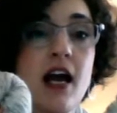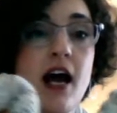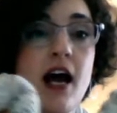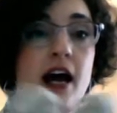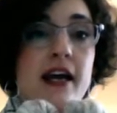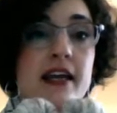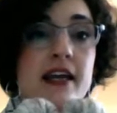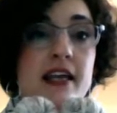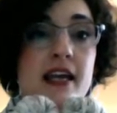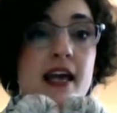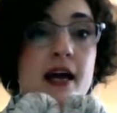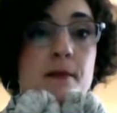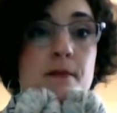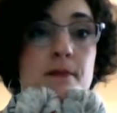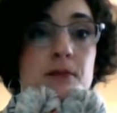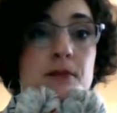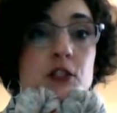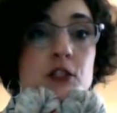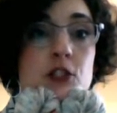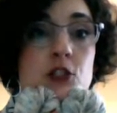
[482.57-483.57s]
I
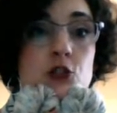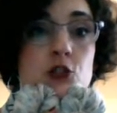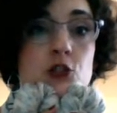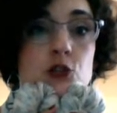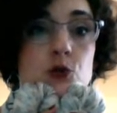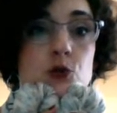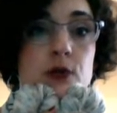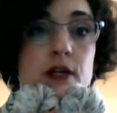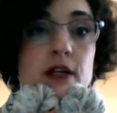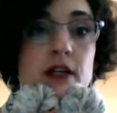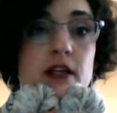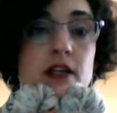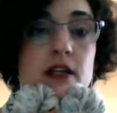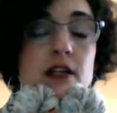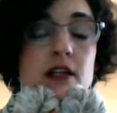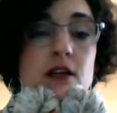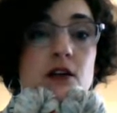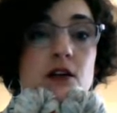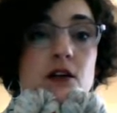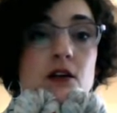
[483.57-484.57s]
am going to do it
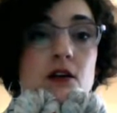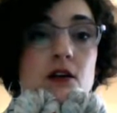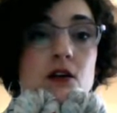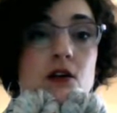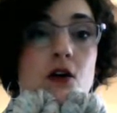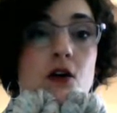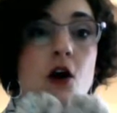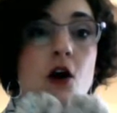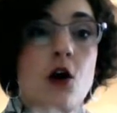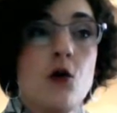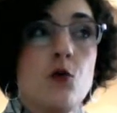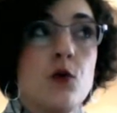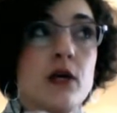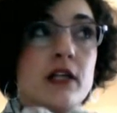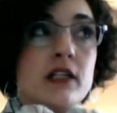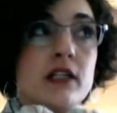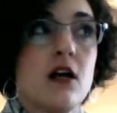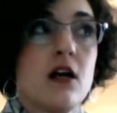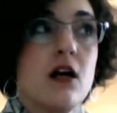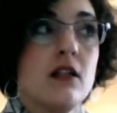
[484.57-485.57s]
all
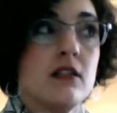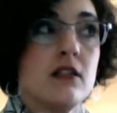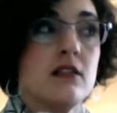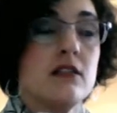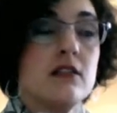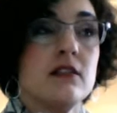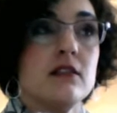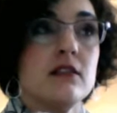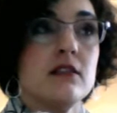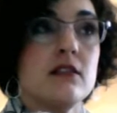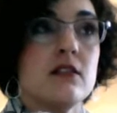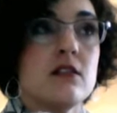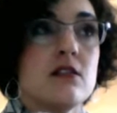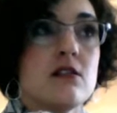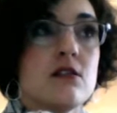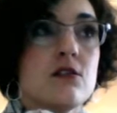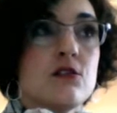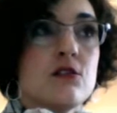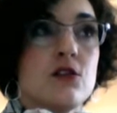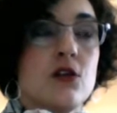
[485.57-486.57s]
one color.
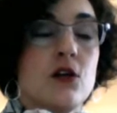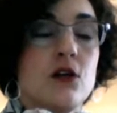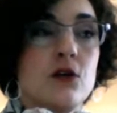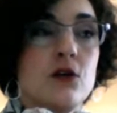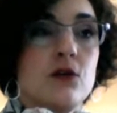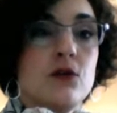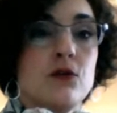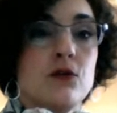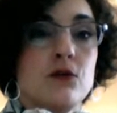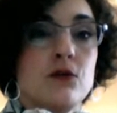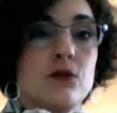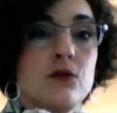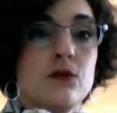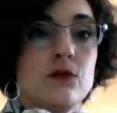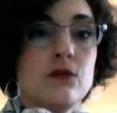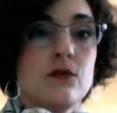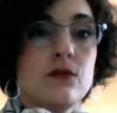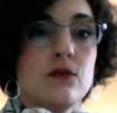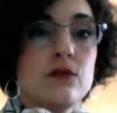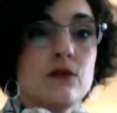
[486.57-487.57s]
So,
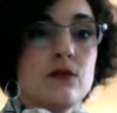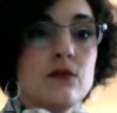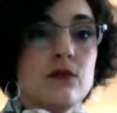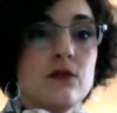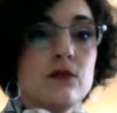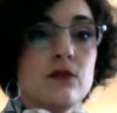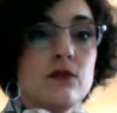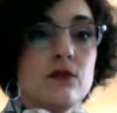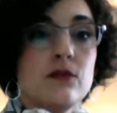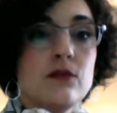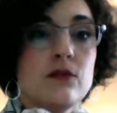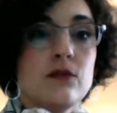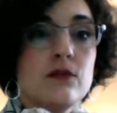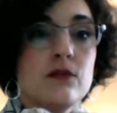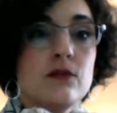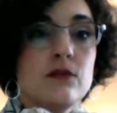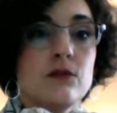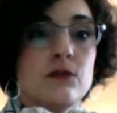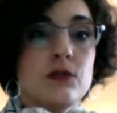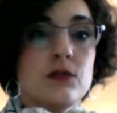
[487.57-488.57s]

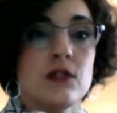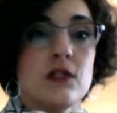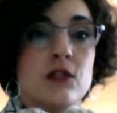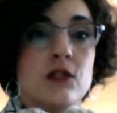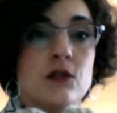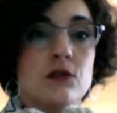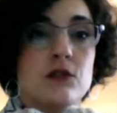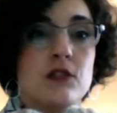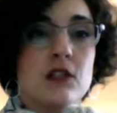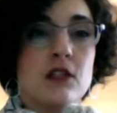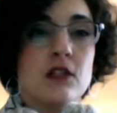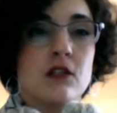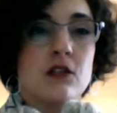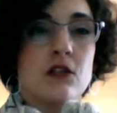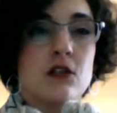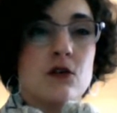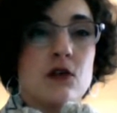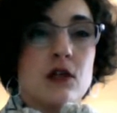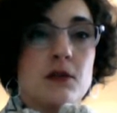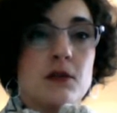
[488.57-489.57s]
well, you know, it's going to
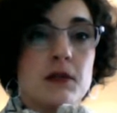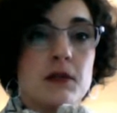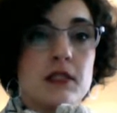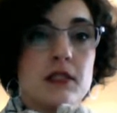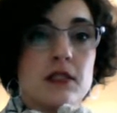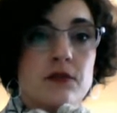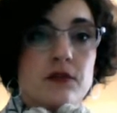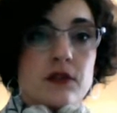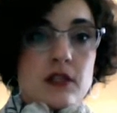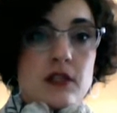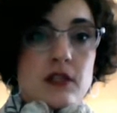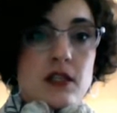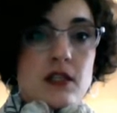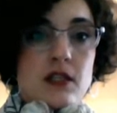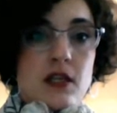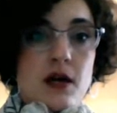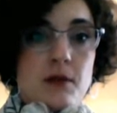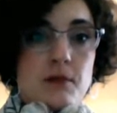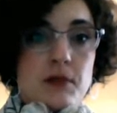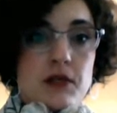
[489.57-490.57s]
look quite a bit different than
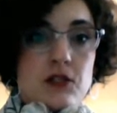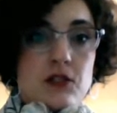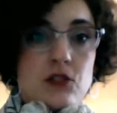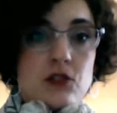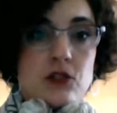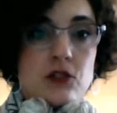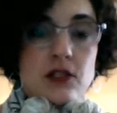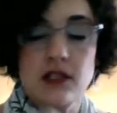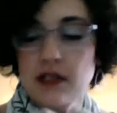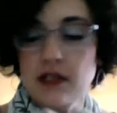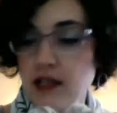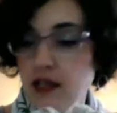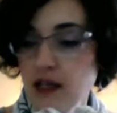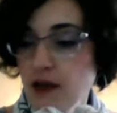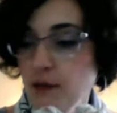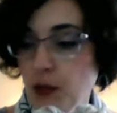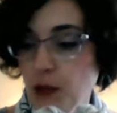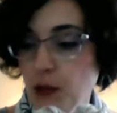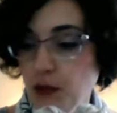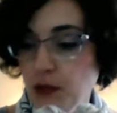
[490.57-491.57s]
that picture did,
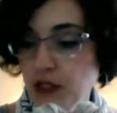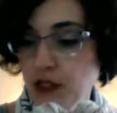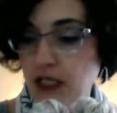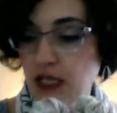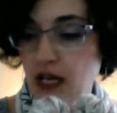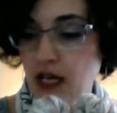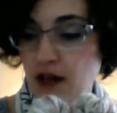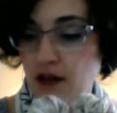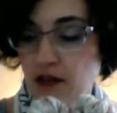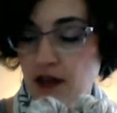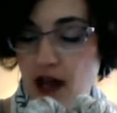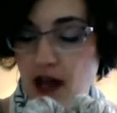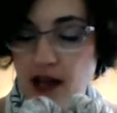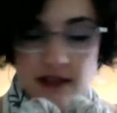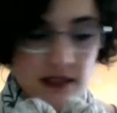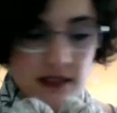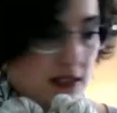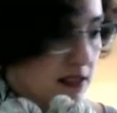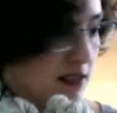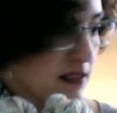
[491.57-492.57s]
but we'll see how that
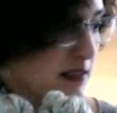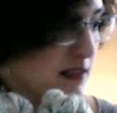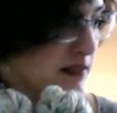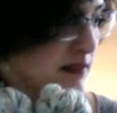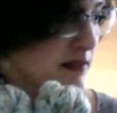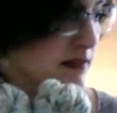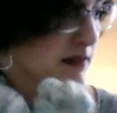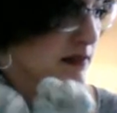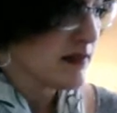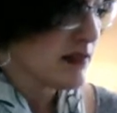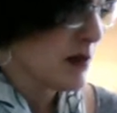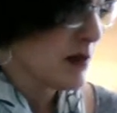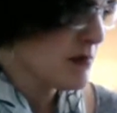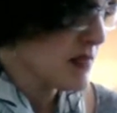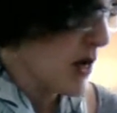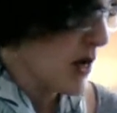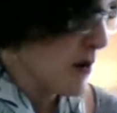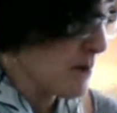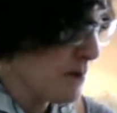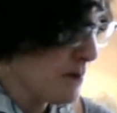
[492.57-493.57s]
comes
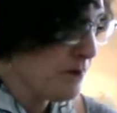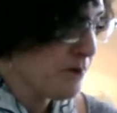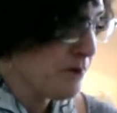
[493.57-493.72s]
out.